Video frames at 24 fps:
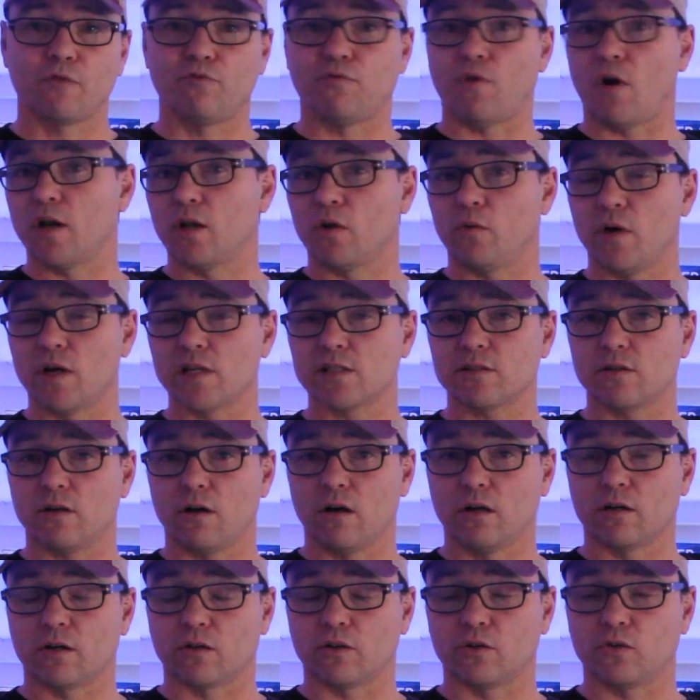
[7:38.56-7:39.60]
follow us
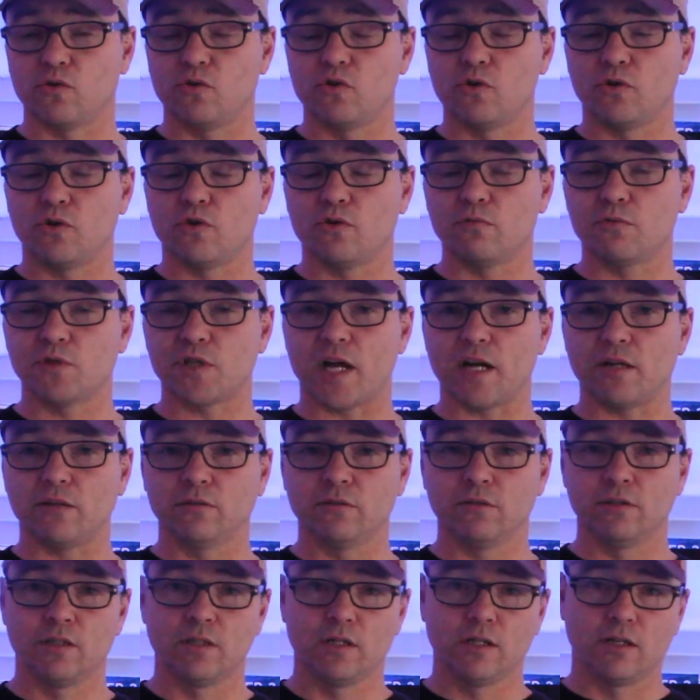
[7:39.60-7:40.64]
on our YouTube
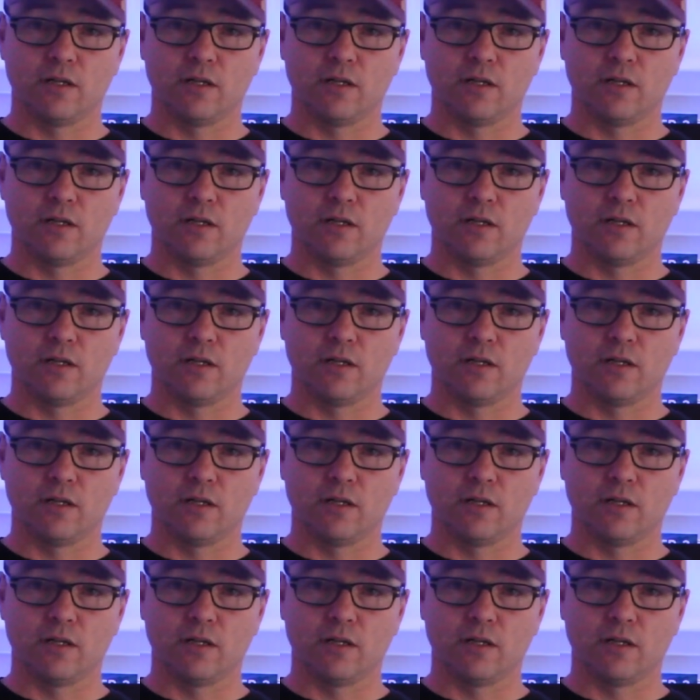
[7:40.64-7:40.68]
channel.